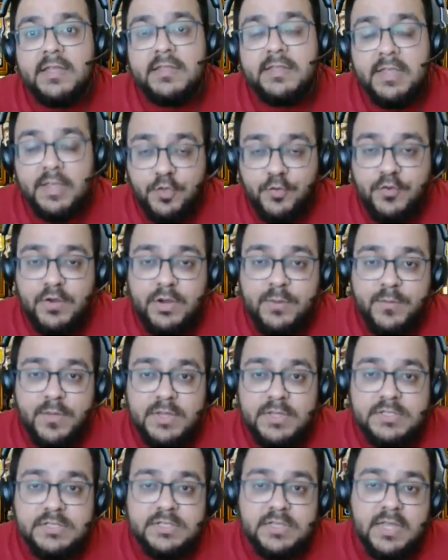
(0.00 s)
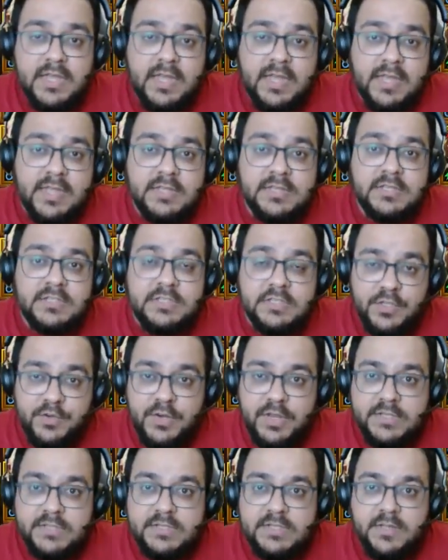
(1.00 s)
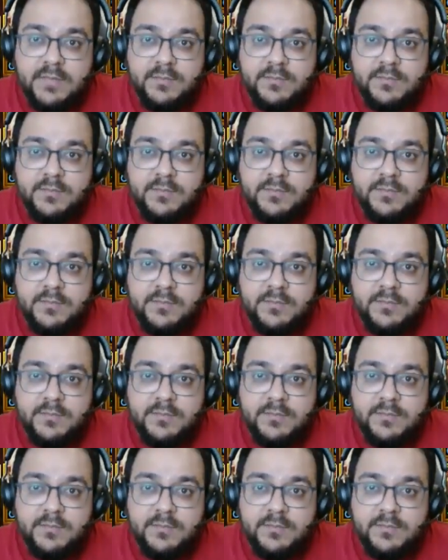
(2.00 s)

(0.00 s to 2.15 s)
Thank you very much and see you next time.